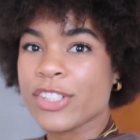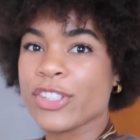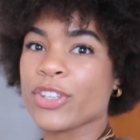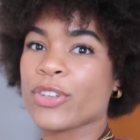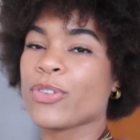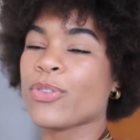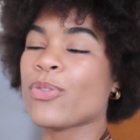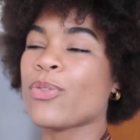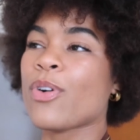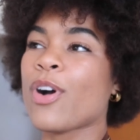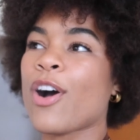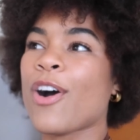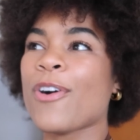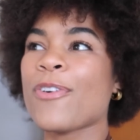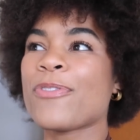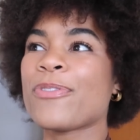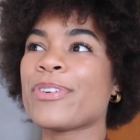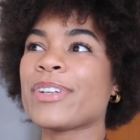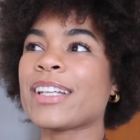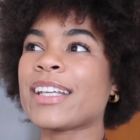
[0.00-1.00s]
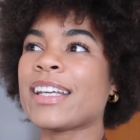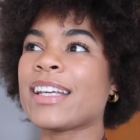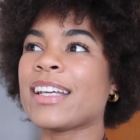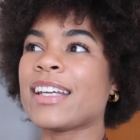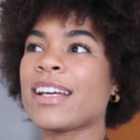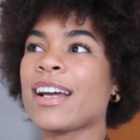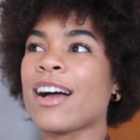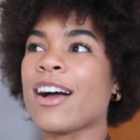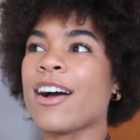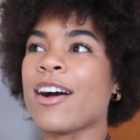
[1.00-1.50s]
to hopefully
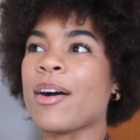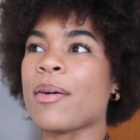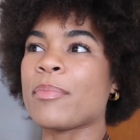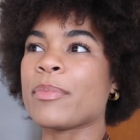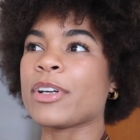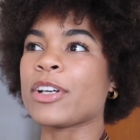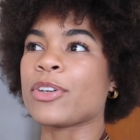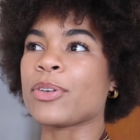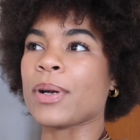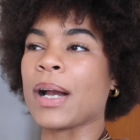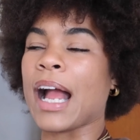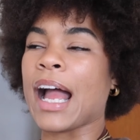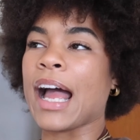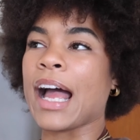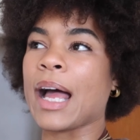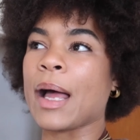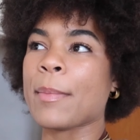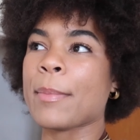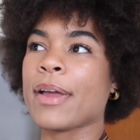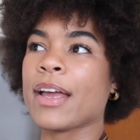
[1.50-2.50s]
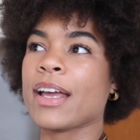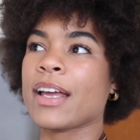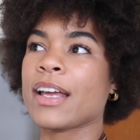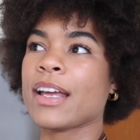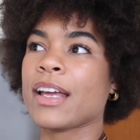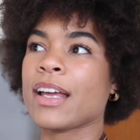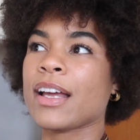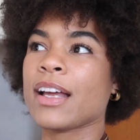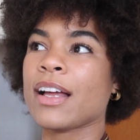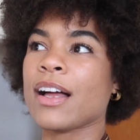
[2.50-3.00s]
grab,
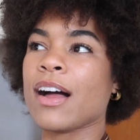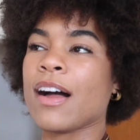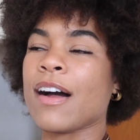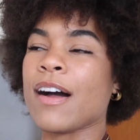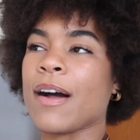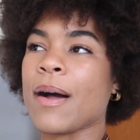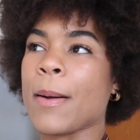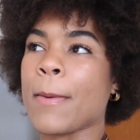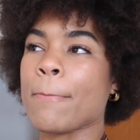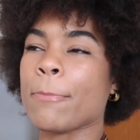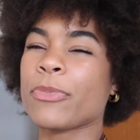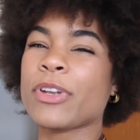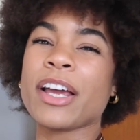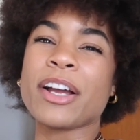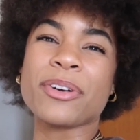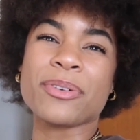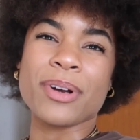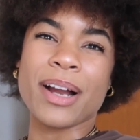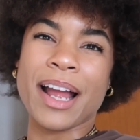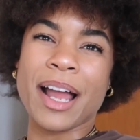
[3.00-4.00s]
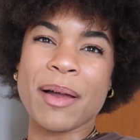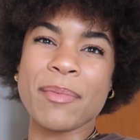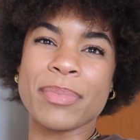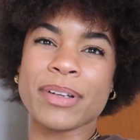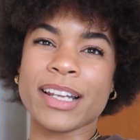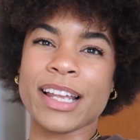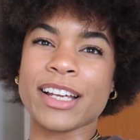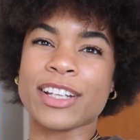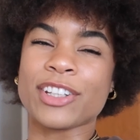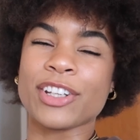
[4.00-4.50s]
well not grab,
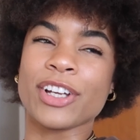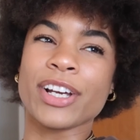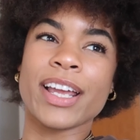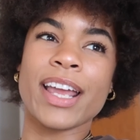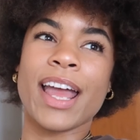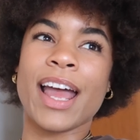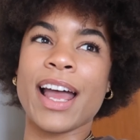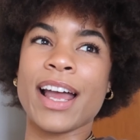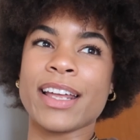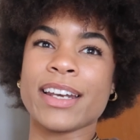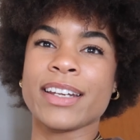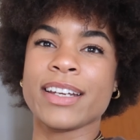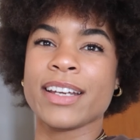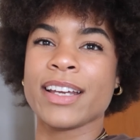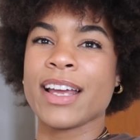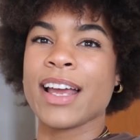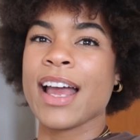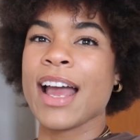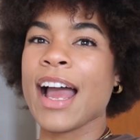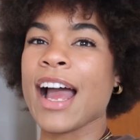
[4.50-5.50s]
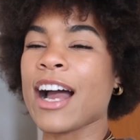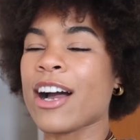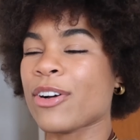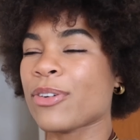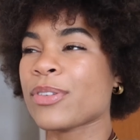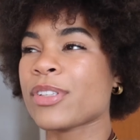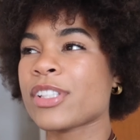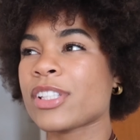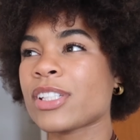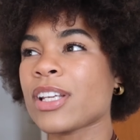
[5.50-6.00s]
but like look at
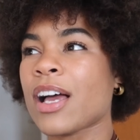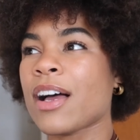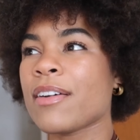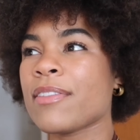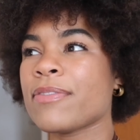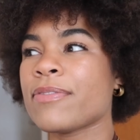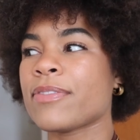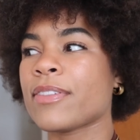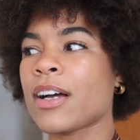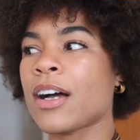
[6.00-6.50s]
house stuff.